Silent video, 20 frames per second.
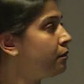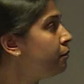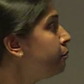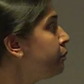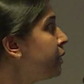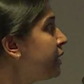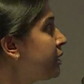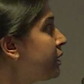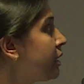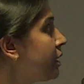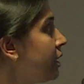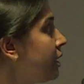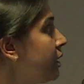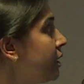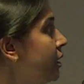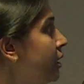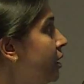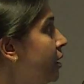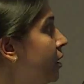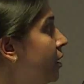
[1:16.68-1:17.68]
basically
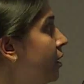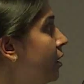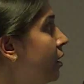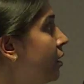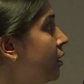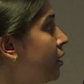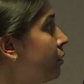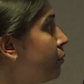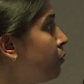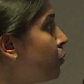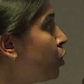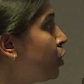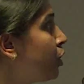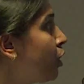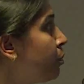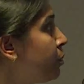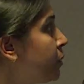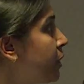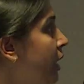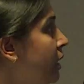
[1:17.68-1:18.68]
the mode
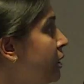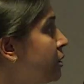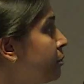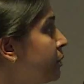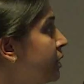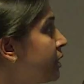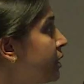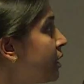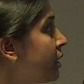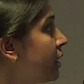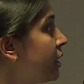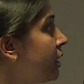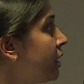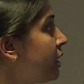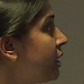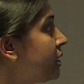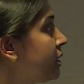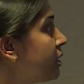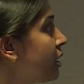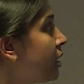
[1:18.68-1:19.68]
of transmission
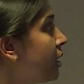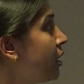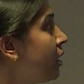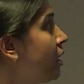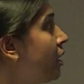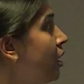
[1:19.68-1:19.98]
is a